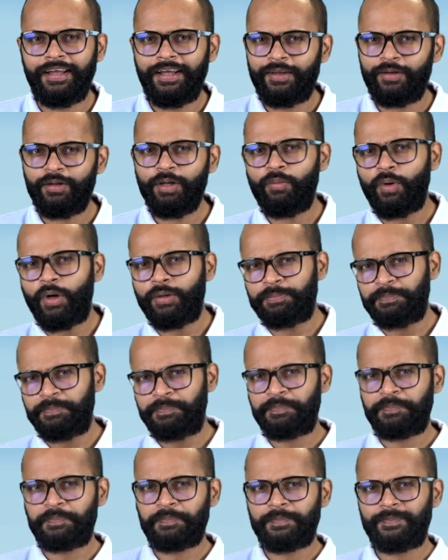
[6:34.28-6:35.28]
You know what?
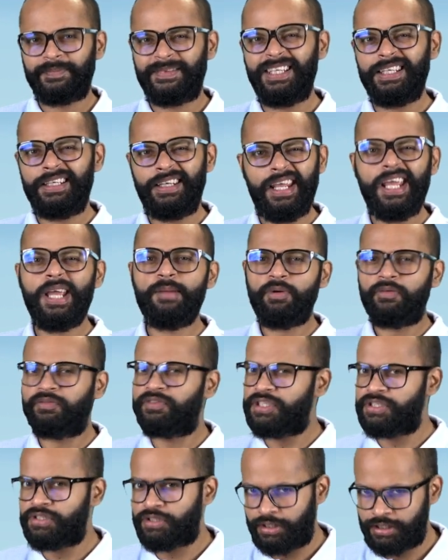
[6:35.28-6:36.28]
The name of
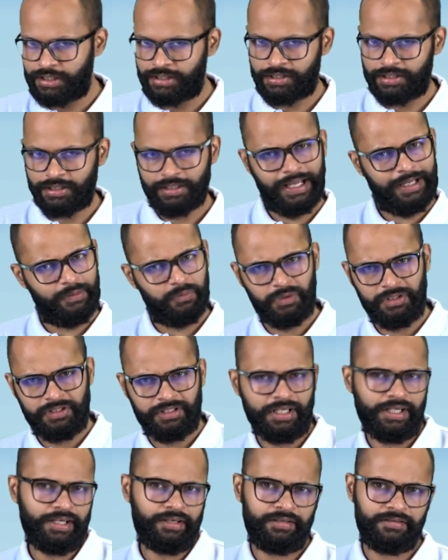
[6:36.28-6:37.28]
this crystal, I would
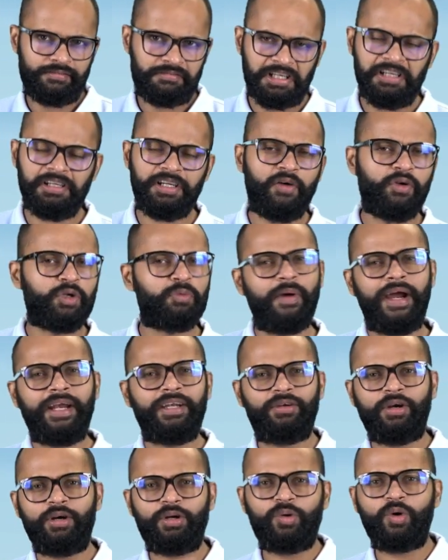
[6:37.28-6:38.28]
say. Till now, you might
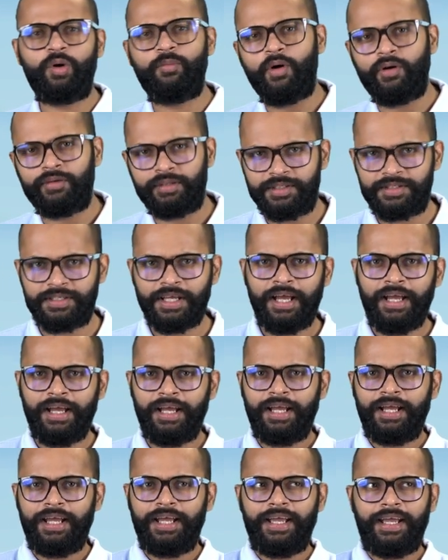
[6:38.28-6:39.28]
not know about this.
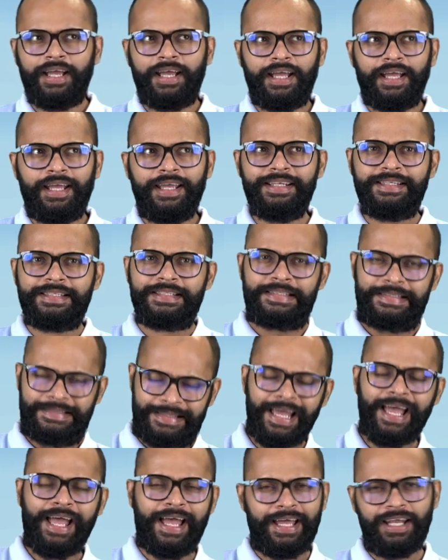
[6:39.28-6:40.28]
It's
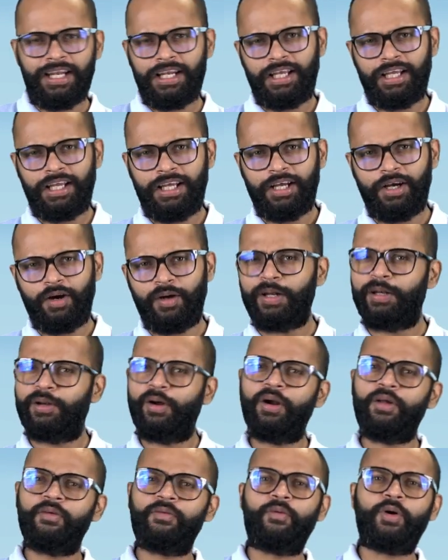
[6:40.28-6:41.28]
there on a
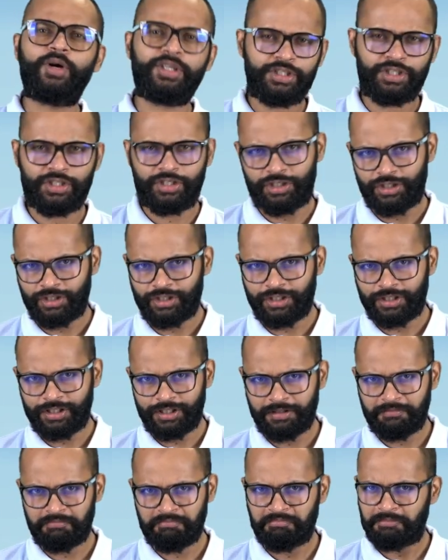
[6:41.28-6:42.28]
lot of
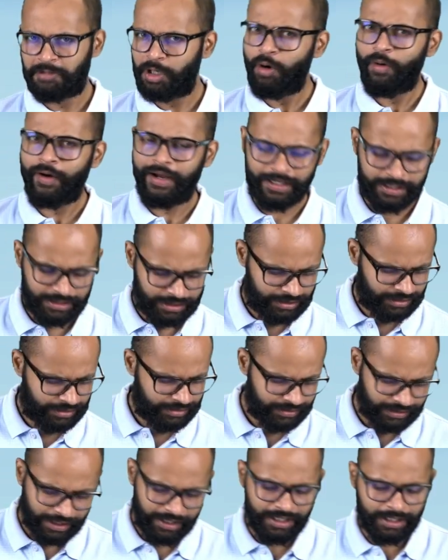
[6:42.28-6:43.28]
watches. Go ahead,
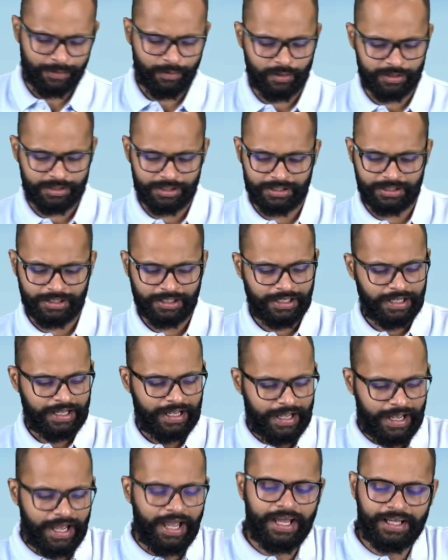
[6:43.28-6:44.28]
think about it,
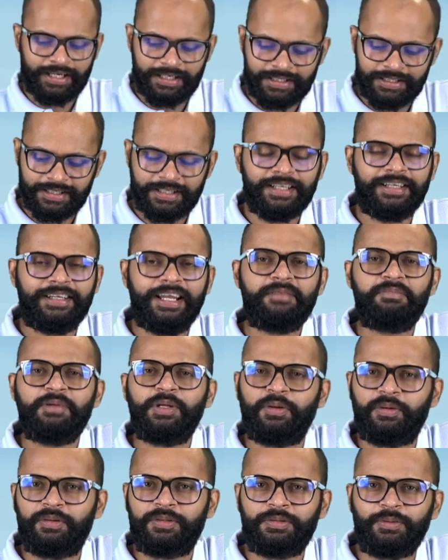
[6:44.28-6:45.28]
and let me
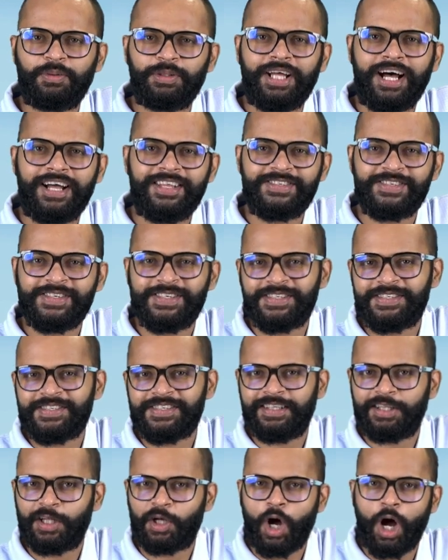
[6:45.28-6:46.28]
know what the answer is
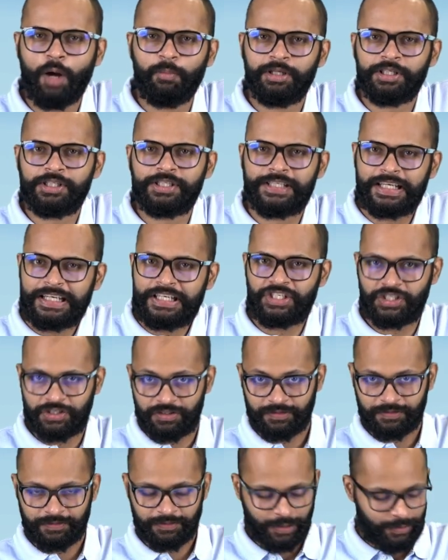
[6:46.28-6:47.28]
in the comment section,
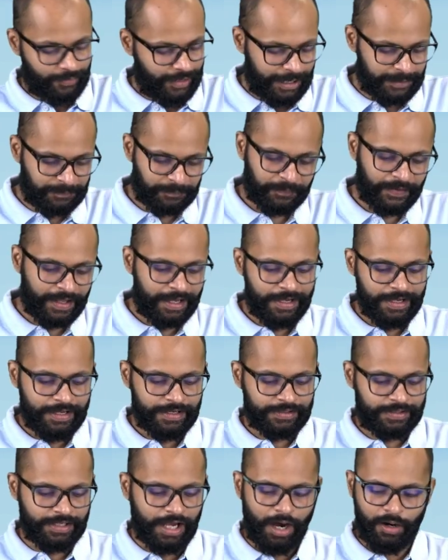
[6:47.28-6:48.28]
all right?
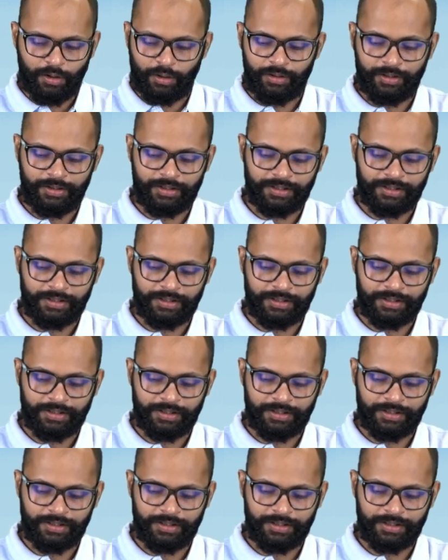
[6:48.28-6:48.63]
So,